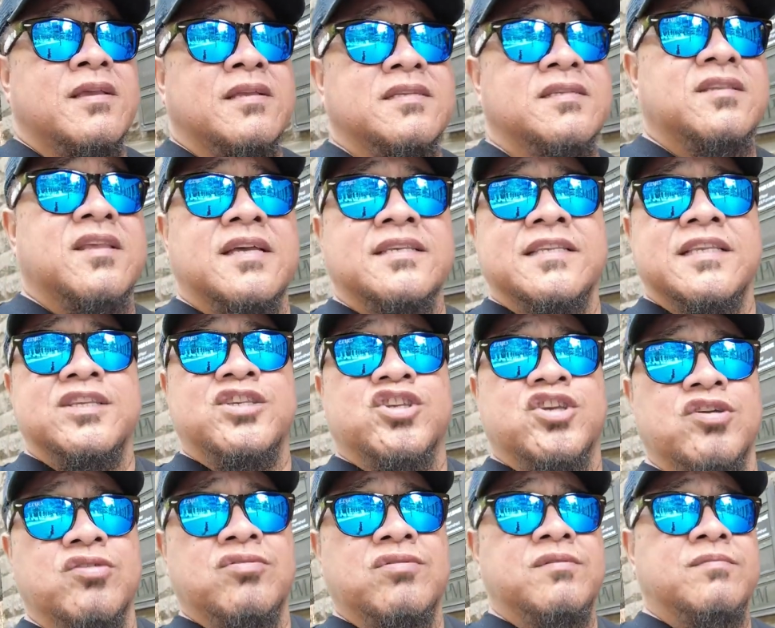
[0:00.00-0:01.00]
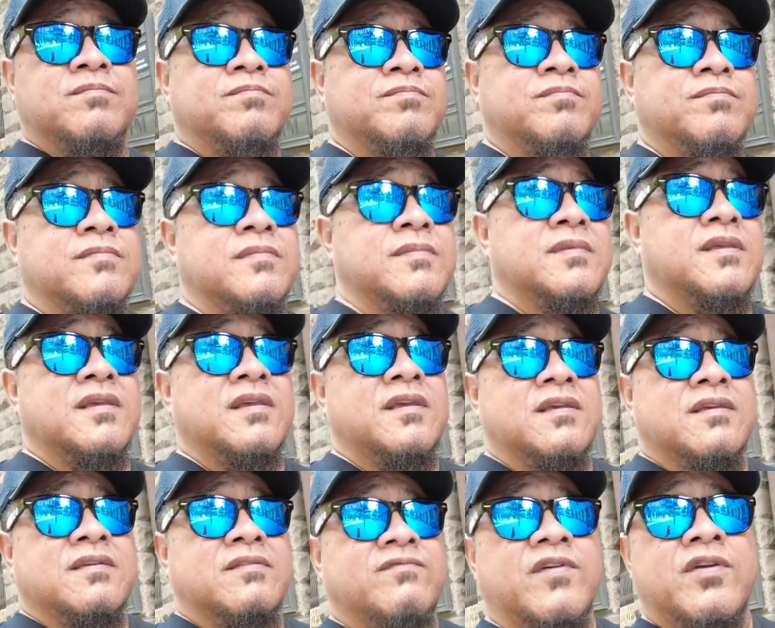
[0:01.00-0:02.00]
It's nice and chill.
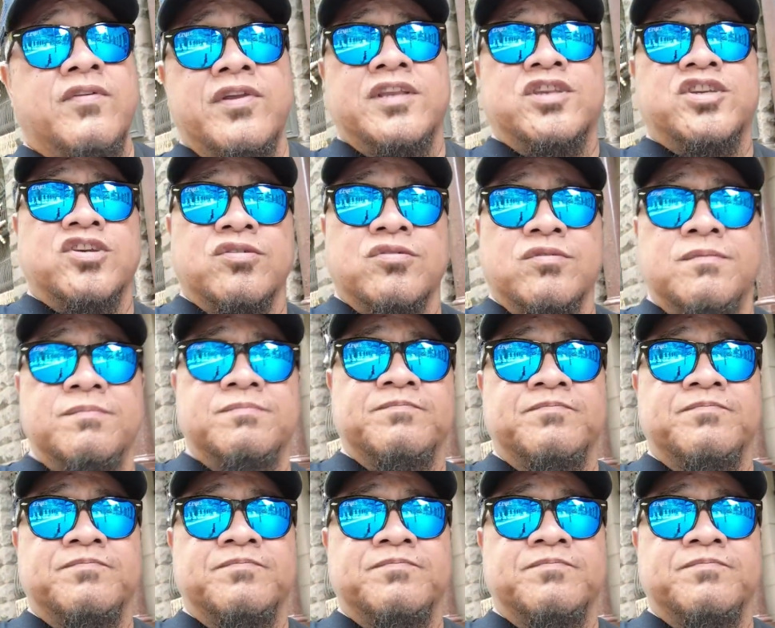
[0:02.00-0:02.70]
Very chill.